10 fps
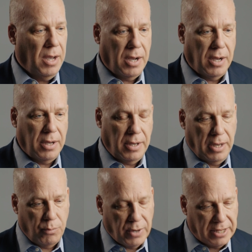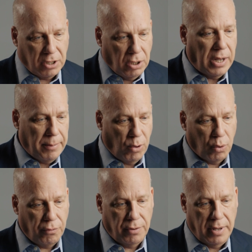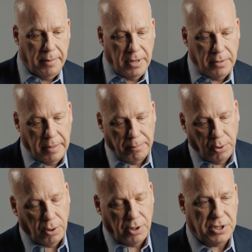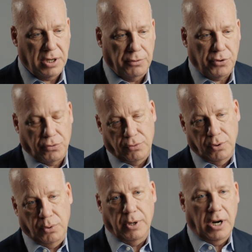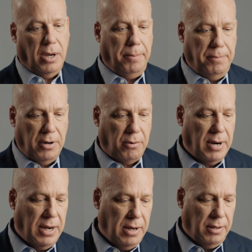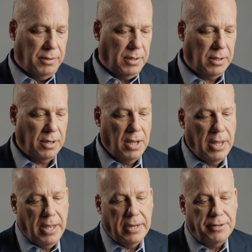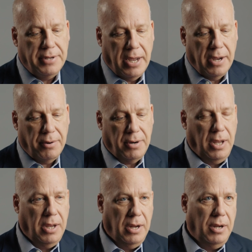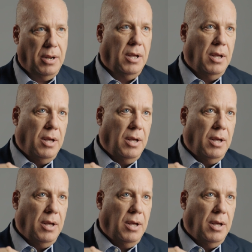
And we had to climb over them and pull ourselves through and up and around and down, and